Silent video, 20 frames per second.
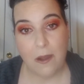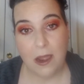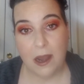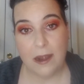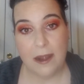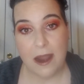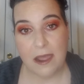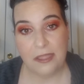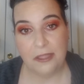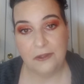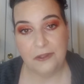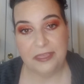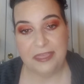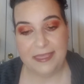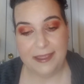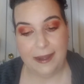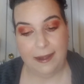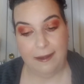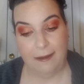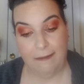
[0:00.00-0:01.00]
another
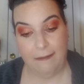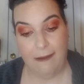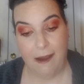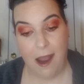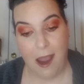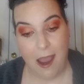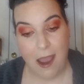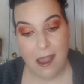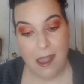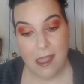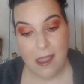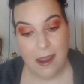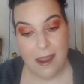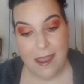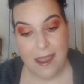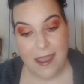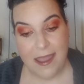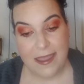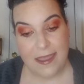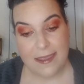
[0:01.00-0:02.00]
thing.
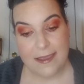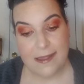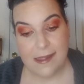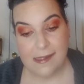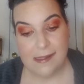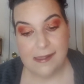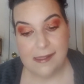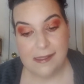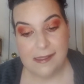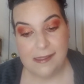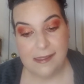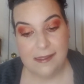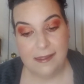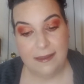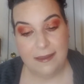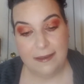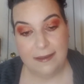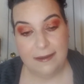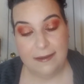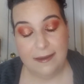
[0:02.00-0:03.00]

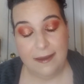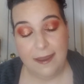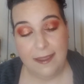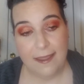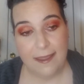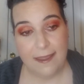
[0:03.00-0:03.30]
And